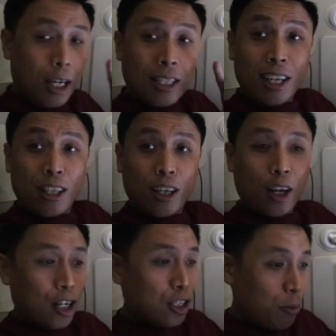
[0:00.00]
it's at the
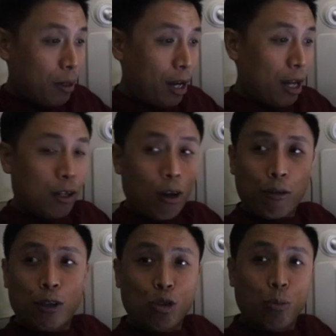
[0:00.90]
cusp again
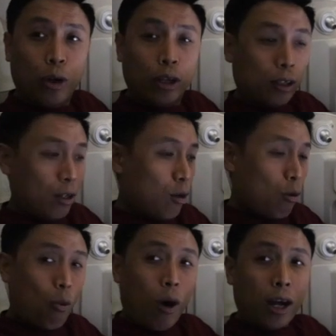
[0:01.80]
of the support.
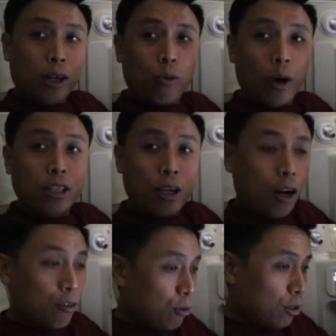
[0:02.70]
Why? Watch
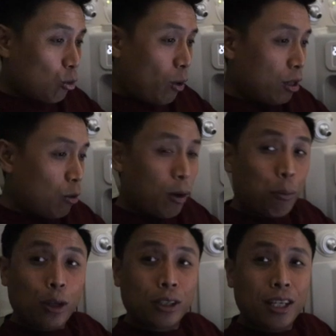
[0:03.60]
out for the
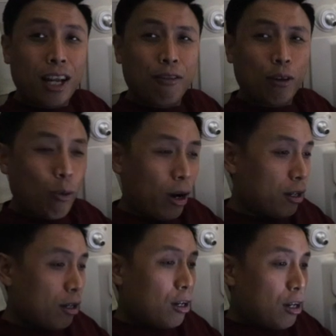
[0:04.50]
21.3 level. Why?
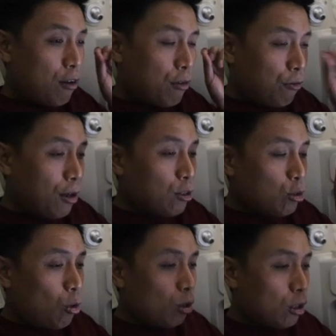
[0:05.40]
If it fails
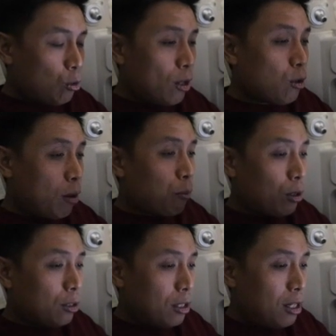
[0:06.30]
to hold the
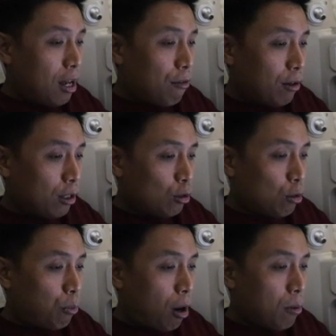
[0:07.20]
21.3 level, it
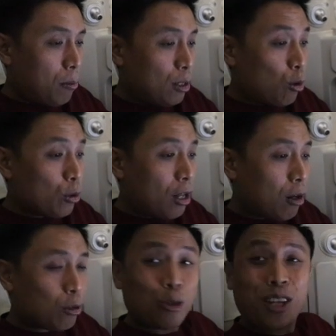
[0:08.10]
could probably go
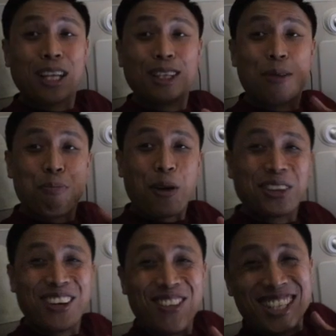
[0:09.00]
down to
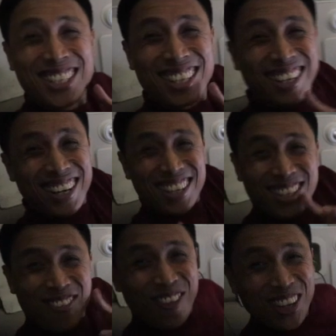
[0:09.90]
19.3, which is
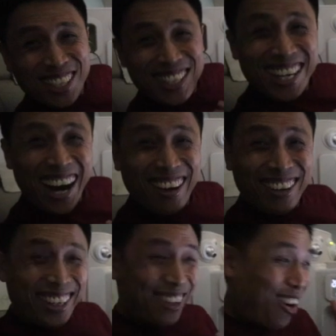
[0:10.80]
somewhat
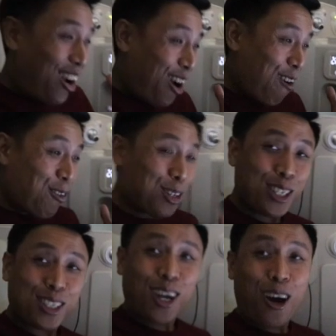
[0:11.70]
scary for
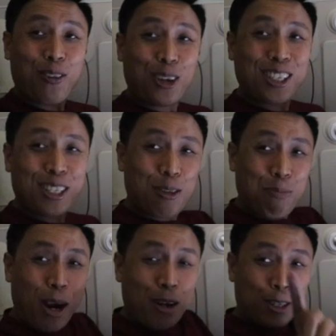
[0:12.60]
the stock because it's
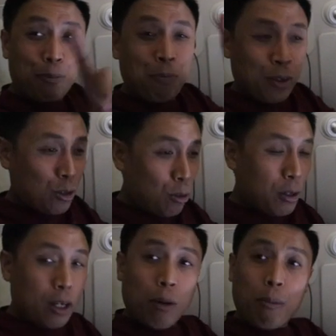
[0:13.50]
bearish. So,
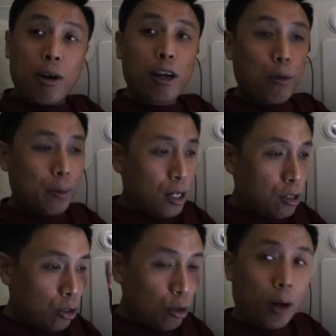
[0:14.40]
my
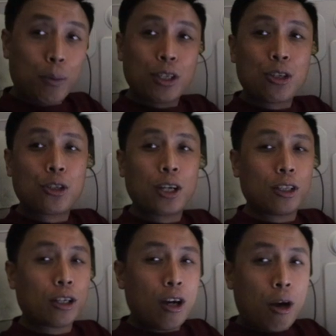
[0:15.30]
recommendation, you are a position
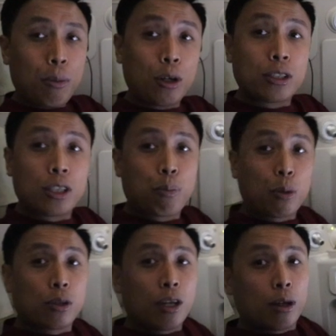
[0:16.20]
trader, because the
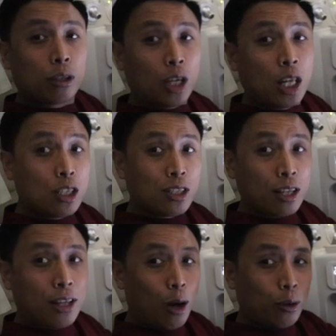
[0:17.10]
trend is
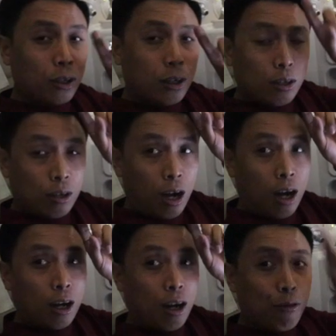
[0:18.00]
still down,
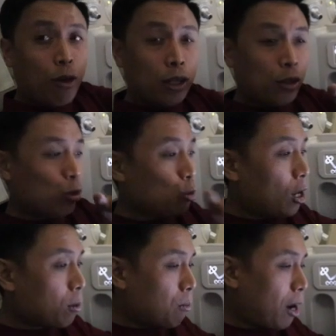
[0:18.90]
avoid, do
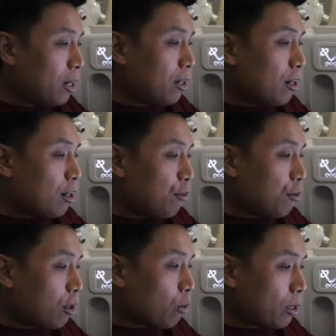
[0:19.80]
not buy. If
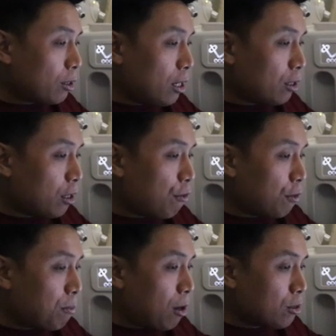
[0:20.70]
you're a quick trader, if
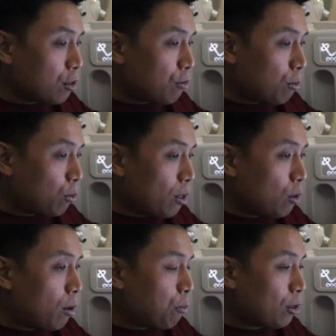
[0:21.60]
it bounces from
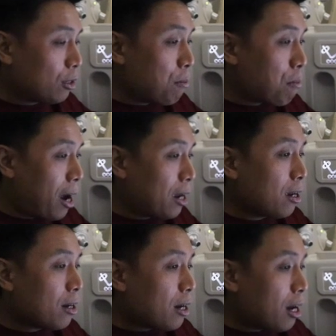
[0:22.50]
21.3, buy
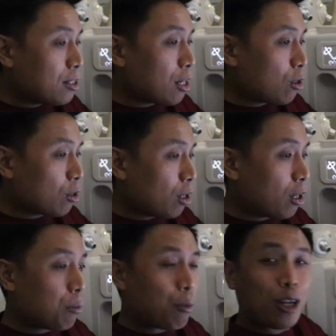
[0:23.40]
and set your
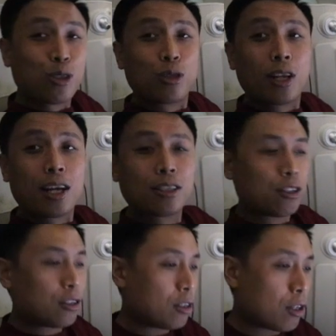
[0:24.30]
target price to the next
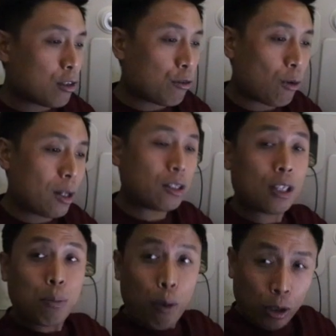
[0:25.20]
resistance of
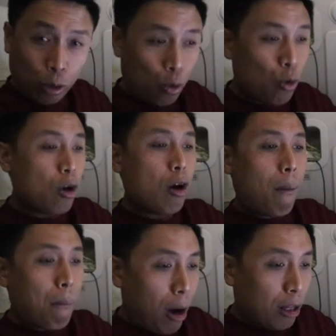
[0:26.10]
23.2.
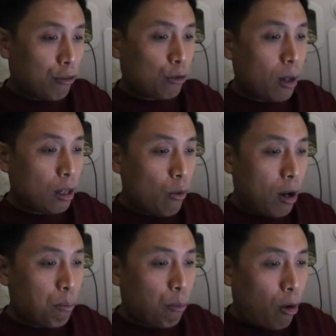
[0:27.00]
But if
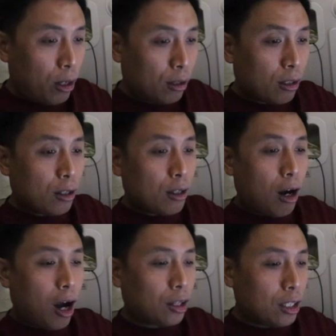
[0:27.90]

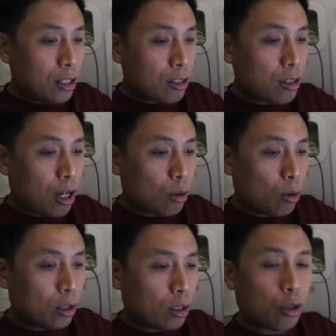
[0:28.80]
21.3 does not
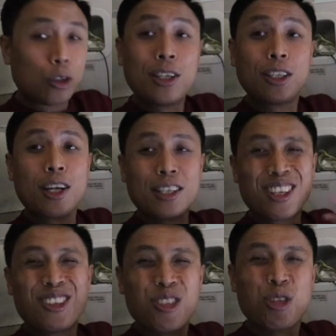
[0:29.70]
hold, it could retrace
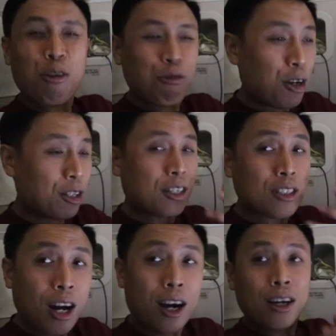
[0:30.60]
and you should avoid the
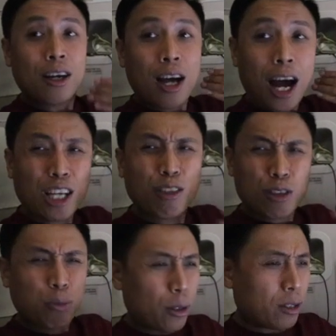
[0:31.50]
stock as of
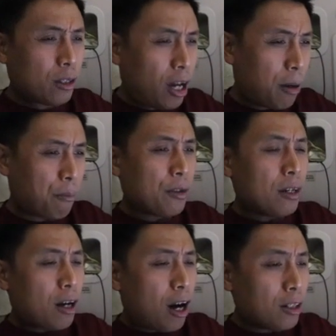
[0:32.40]
this point in time.
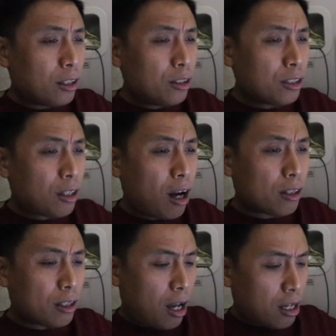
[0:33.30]
Another stock
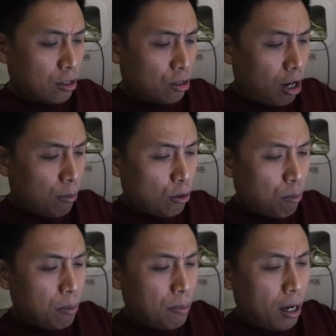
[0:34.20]
that has dropped, the
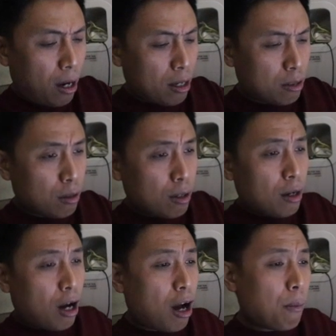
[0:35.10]
BPI has,
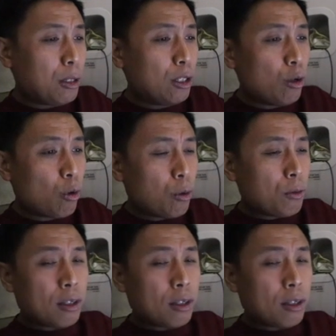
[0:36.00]
BDO,